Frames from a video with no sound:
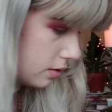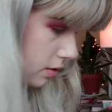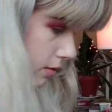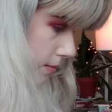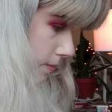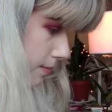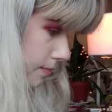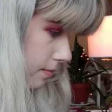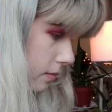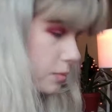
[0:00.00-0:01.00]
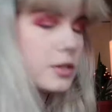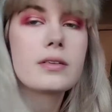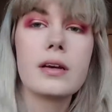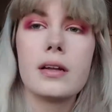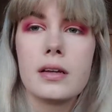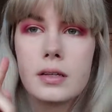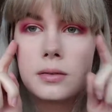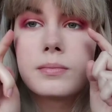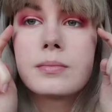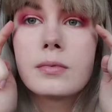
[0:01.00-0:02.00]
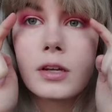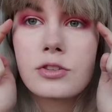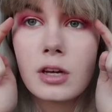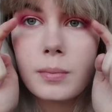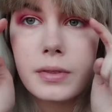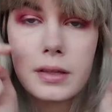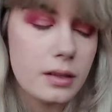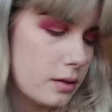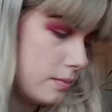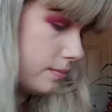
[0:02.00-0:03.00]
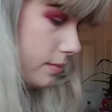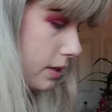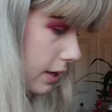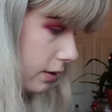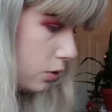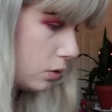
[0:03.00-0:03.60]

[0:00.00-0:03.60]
I'm just gonna touch up the inner